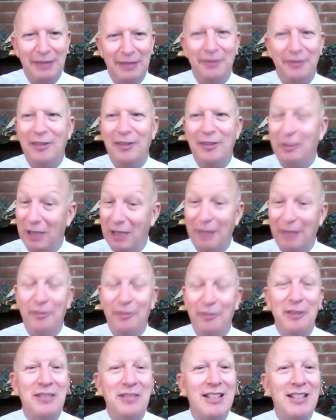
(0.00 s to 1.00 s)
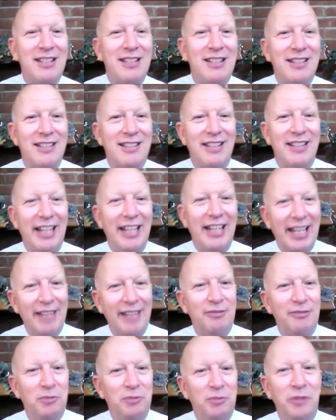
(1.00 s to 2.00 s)
well, I'm 56 and a half,
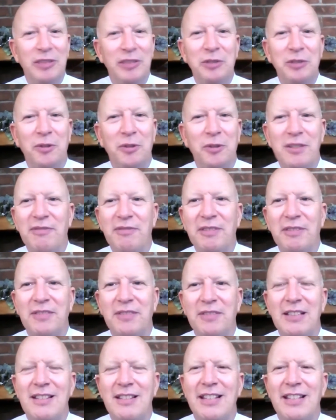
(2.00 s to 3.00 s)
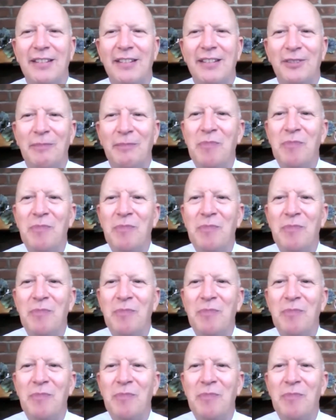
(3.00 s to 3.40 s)
moving towards 57.